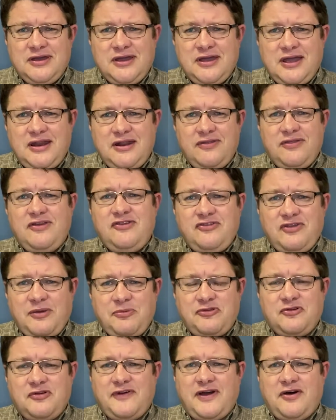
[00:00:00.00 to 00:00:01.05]
And in this
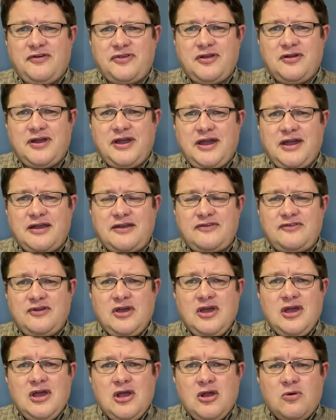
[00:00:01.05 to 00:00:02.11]
episode of Healthcare Hacks,
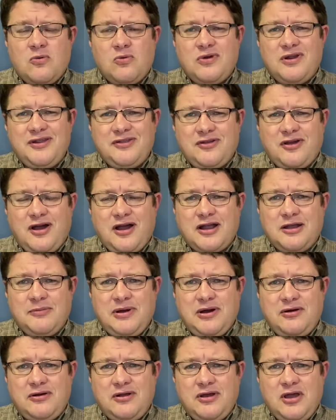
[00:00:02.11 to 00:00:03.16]
we're going to talk
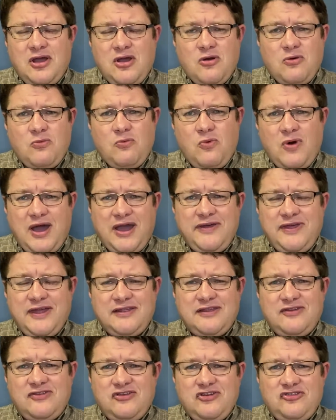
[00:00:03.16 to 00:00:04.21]
about why that
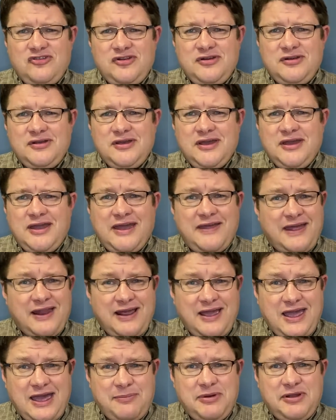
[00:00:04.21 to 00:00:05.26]
decision and that
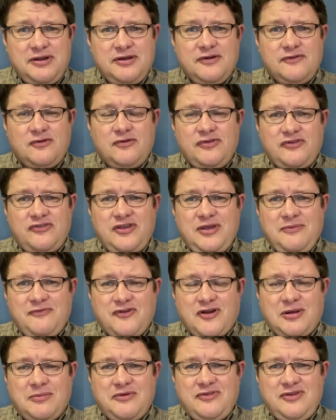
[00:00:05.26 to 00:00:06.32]
habit of going to the same
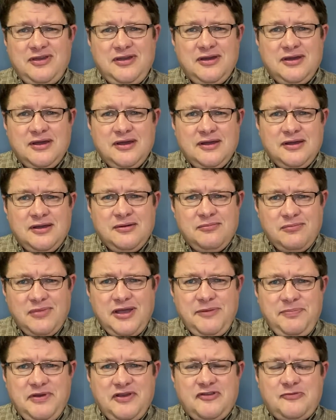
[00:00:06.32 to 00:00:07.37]
pharmacy
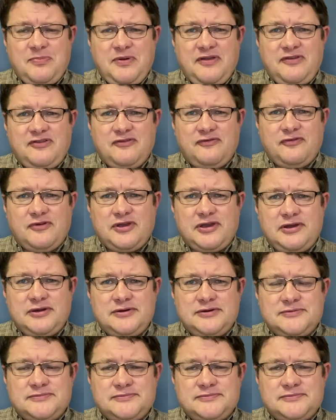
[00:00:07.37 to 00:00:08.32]
might be expensive for you.